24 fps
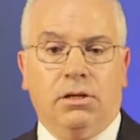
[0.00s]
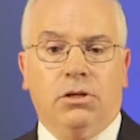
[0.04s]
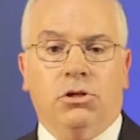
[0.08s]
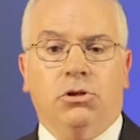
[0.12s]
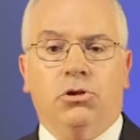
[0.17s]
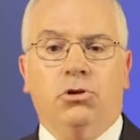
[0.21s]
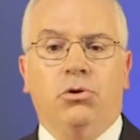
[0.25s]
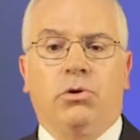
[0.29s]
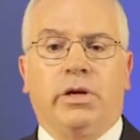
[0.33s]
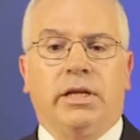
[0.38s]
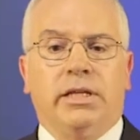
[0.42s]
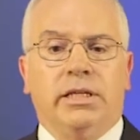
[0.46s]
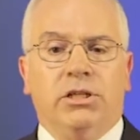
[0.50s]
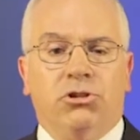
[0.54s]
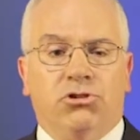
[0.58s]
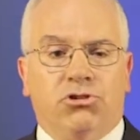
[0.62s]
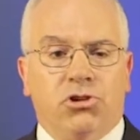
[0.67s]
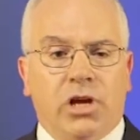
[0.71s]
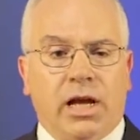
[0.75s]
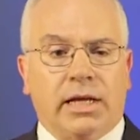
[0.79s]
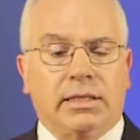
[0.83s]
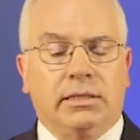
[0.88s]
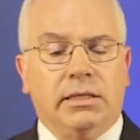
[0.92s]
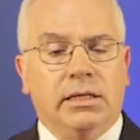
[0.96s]
you can
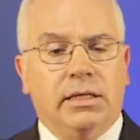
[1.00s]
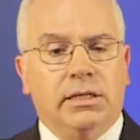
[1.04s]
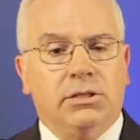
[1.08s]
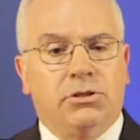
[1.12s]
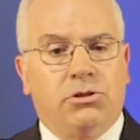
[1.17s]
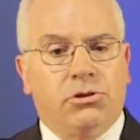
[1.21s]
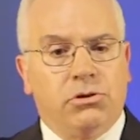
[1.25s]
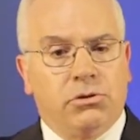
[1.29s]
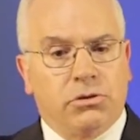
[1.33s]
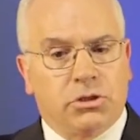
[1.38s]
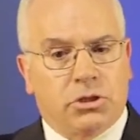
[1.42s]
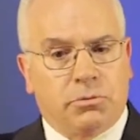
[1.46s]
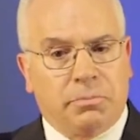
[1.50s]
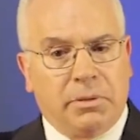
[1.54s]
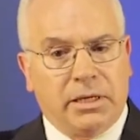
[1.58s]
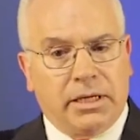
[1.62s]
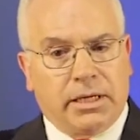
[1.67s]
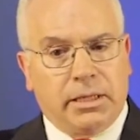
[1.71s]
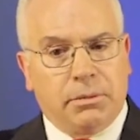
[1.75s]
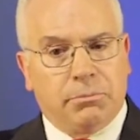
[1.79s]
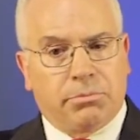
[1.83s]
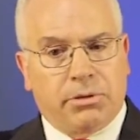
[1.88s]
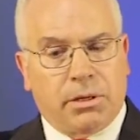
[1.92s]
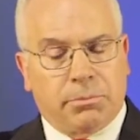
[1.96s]
inject into your
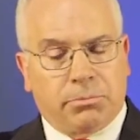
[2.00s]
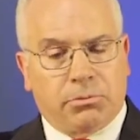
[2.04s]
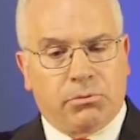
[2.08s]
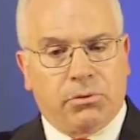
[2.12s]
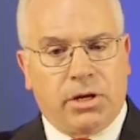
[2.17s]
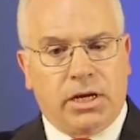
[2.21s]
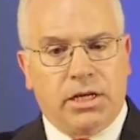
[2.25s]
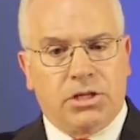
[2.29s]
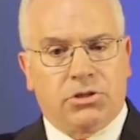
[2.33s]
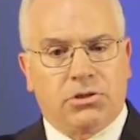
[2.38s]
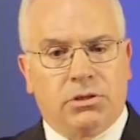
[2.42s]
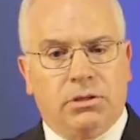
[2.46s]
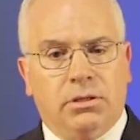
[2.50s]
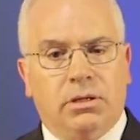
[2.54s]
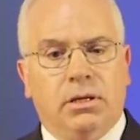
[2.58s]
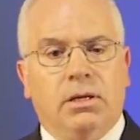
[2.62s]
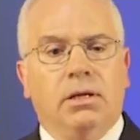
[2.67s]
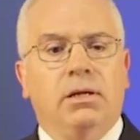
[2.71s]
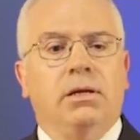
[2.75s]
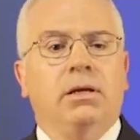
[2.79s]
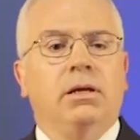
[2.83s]
speaking preparation